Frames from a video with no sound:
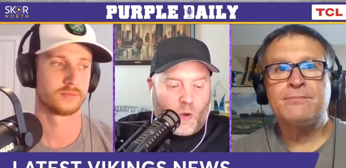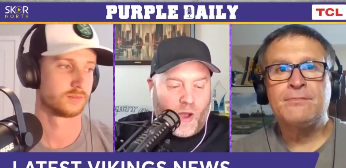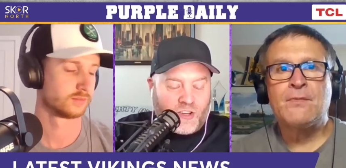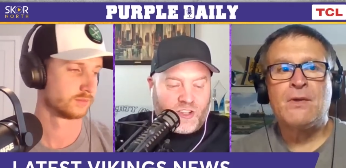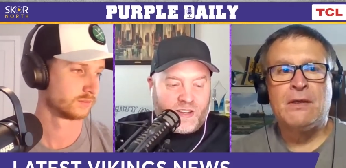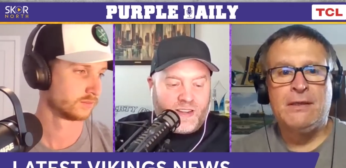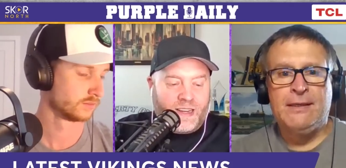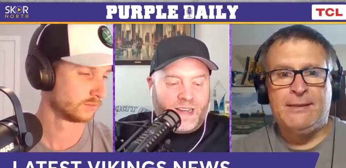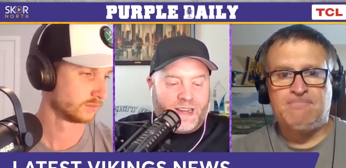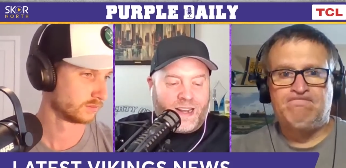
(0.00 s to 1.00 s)
Speaker 1: question,
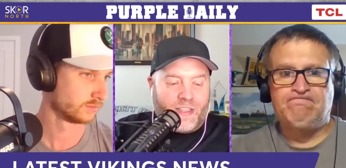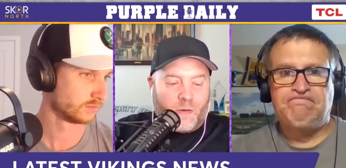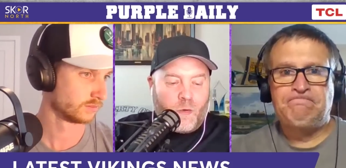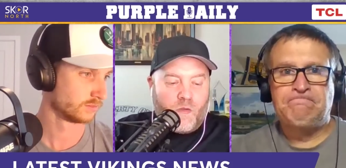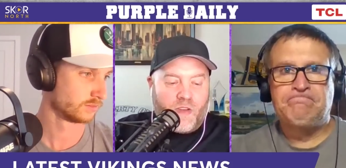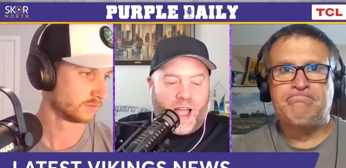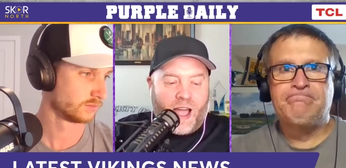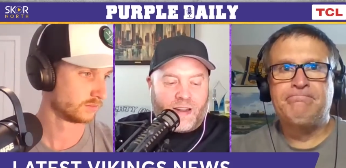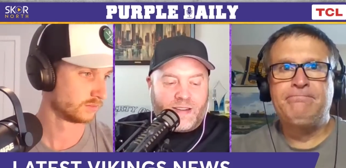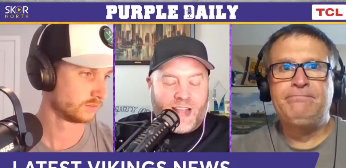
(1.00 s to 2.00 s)
they're moving
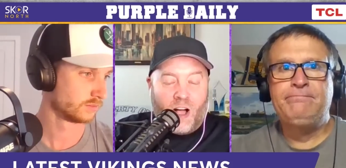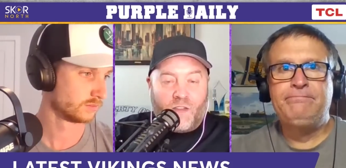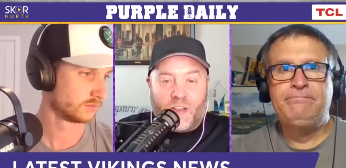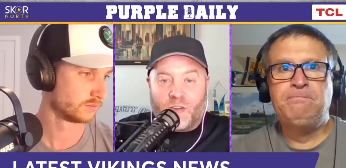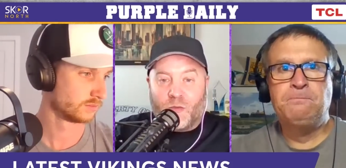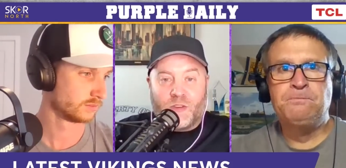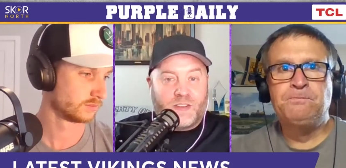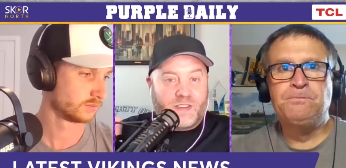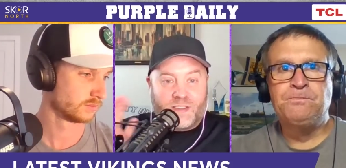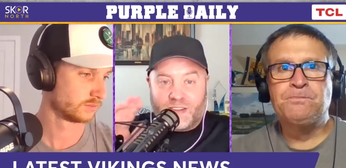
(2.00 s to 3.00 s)
on. Dalvin
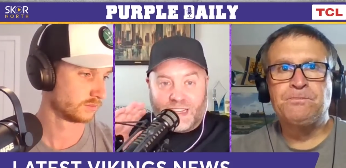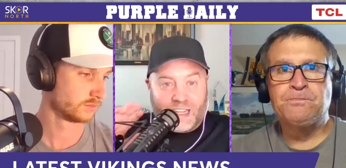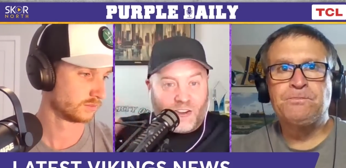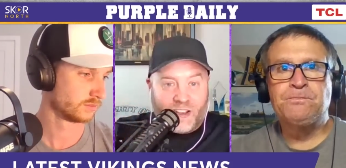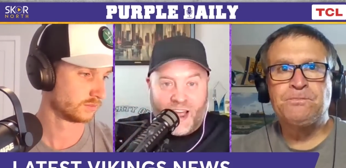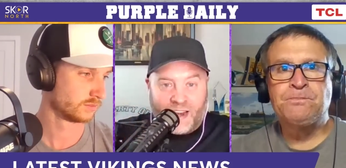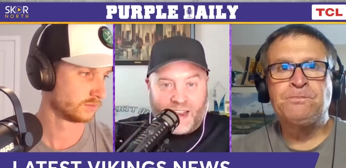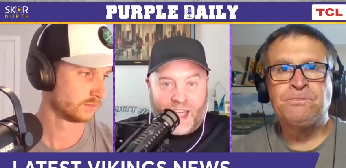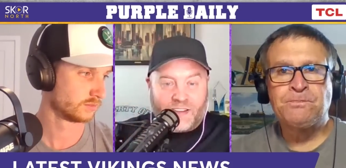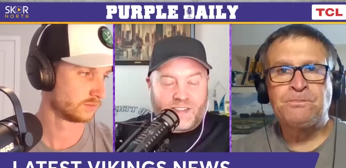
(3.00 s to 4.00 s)
was clearly not a
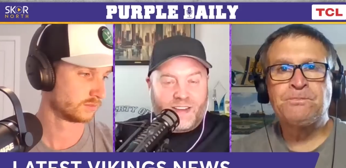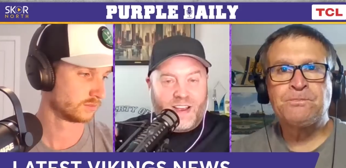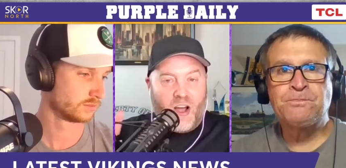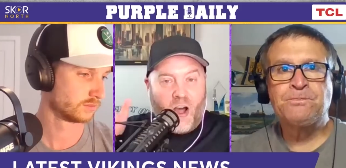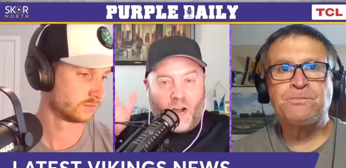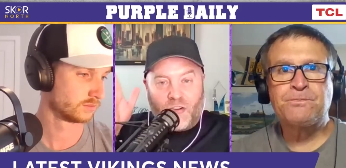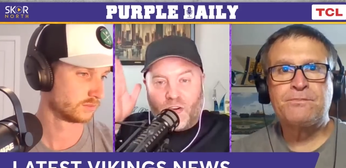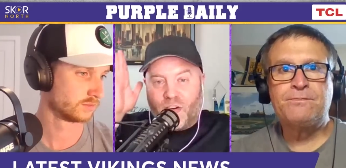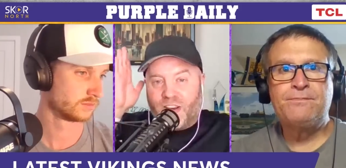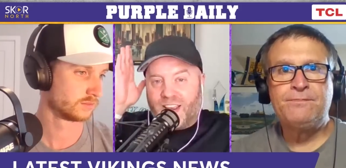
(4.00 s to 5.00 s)
yes.
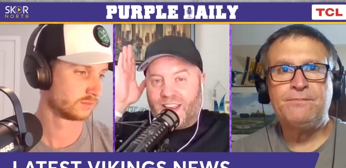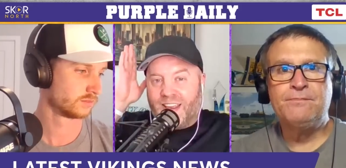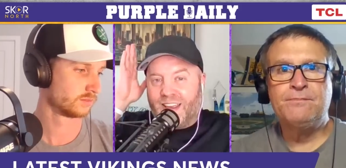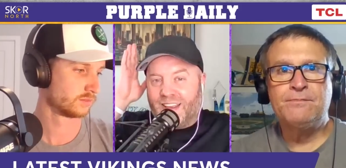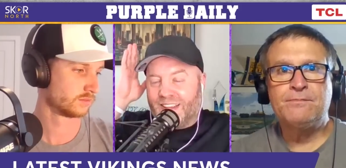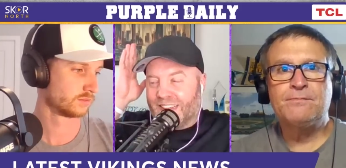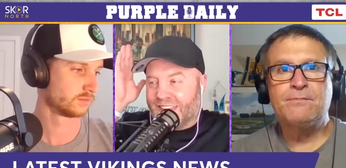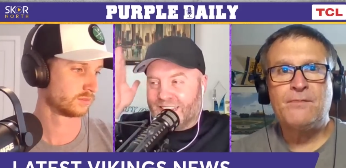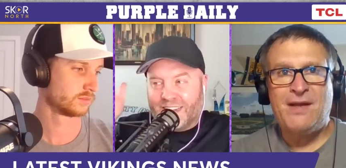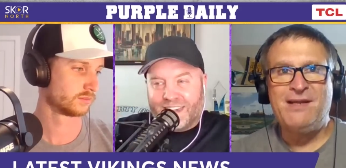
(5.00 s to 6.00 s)
Hunter,
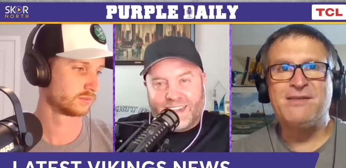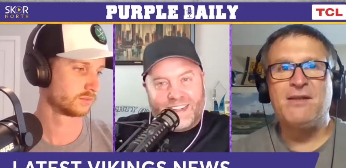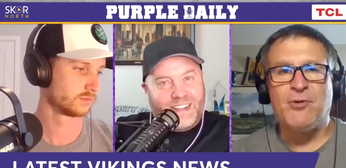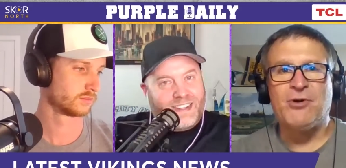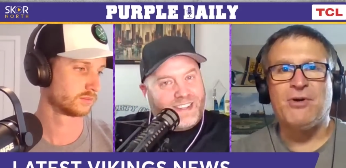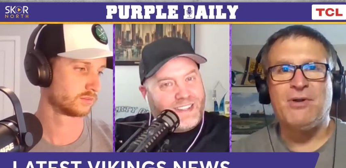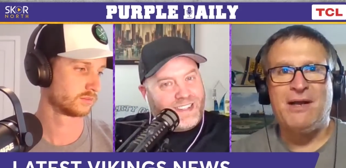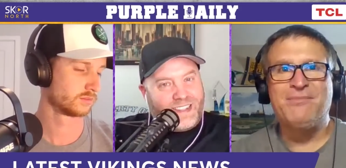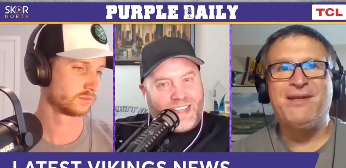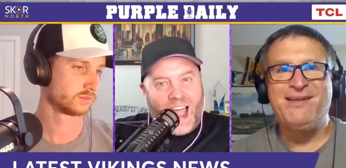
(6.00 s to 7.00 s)
Speaker 2: he's in the border.
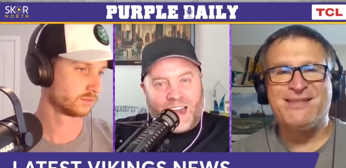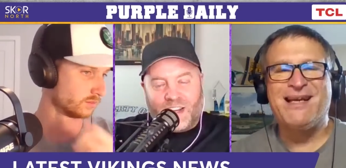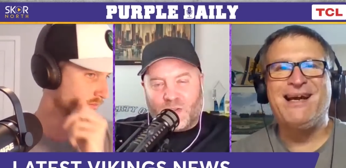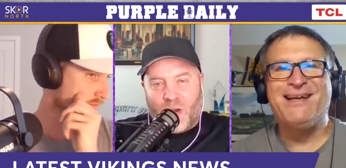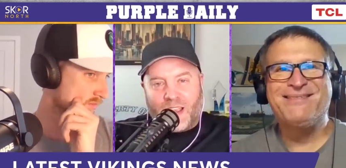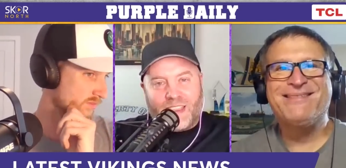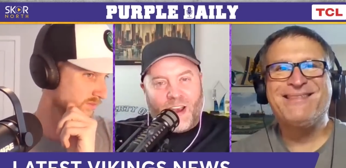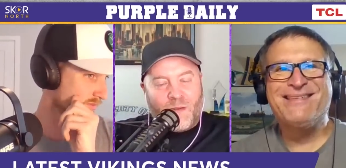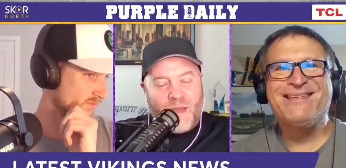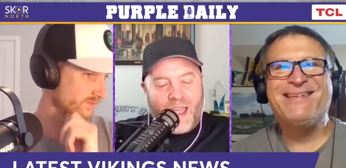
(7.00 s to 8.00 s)
Yep. God, he's, he's right
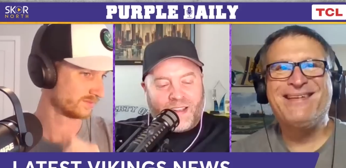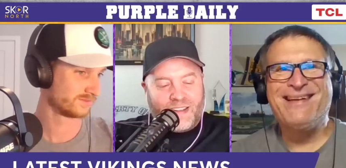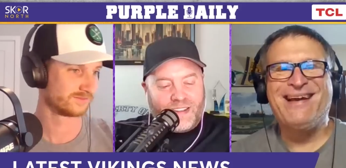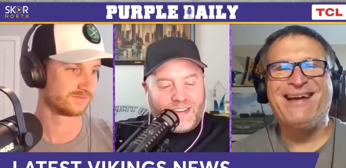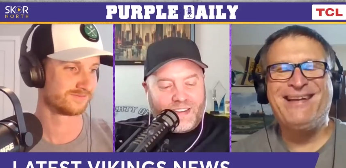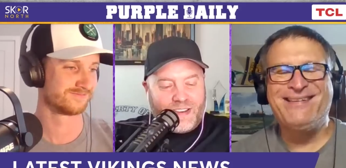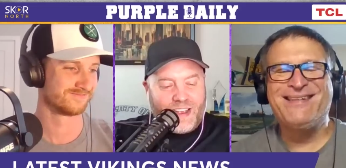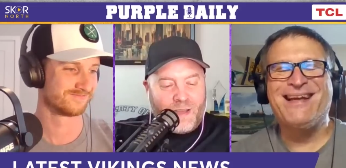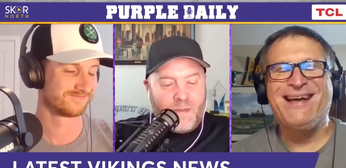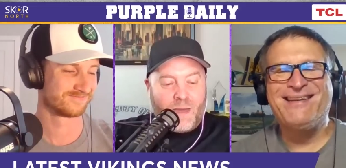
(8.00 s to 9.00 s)
Speaker 1: there, man. Yeah, he's.
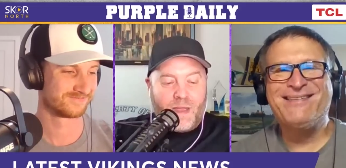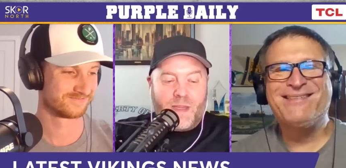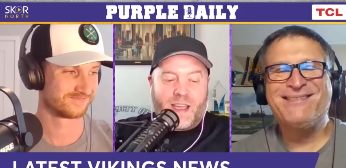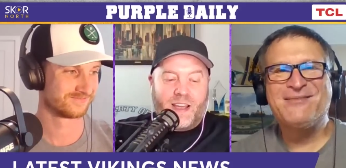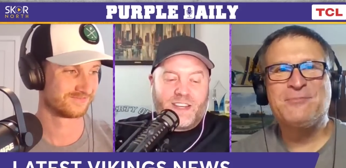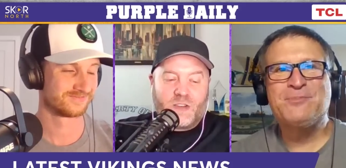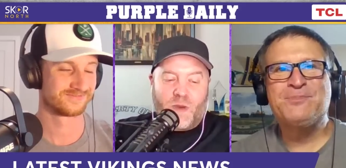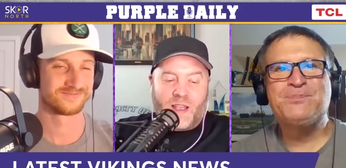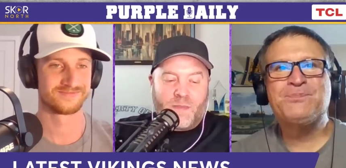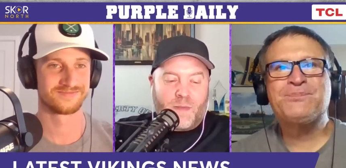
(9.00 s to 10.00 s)
and guy. maybe because he's
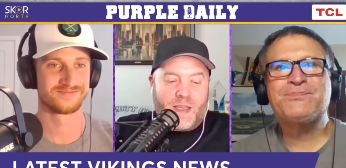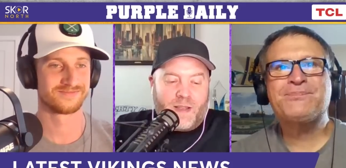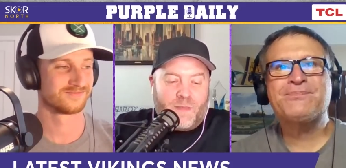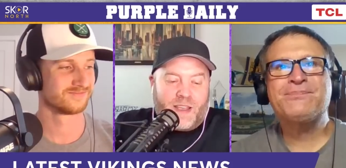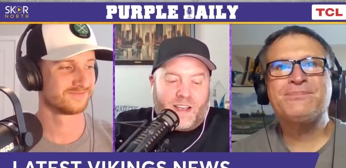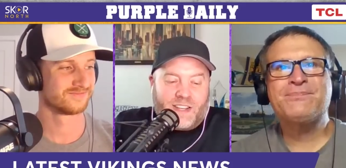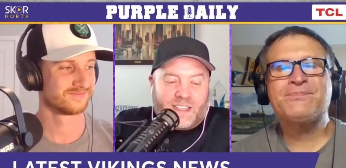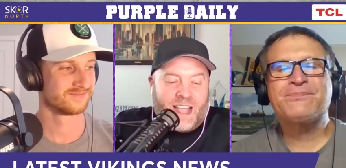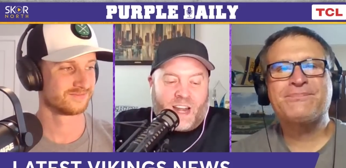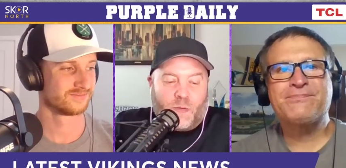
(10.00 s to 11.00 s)
right, maybe because it's
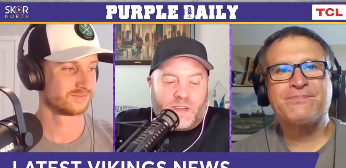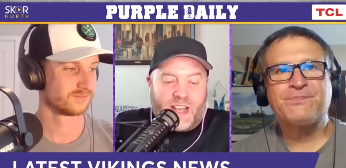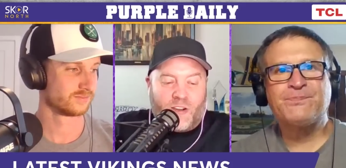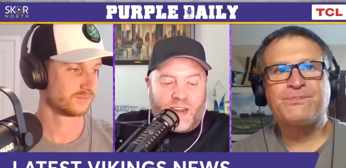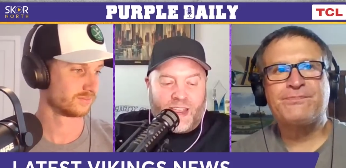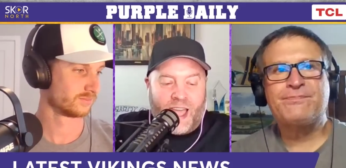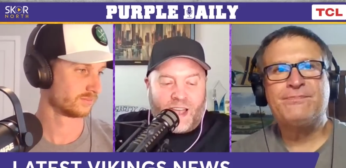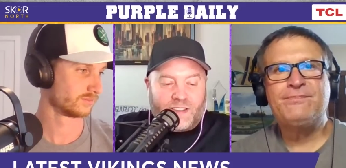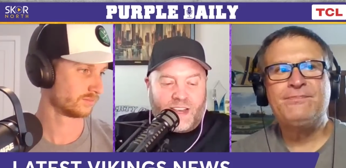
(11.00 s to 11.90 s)
not a resounding yes.